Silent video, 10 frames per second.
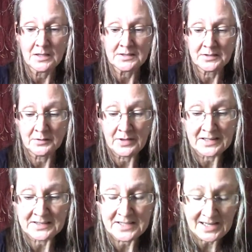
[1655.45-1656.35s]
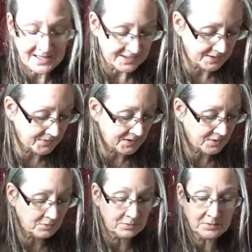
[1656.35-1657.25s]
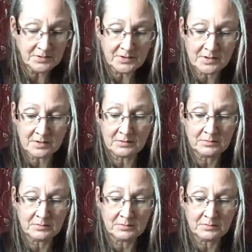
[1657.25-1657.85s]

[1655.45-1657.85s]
So that's the Ace of Swords.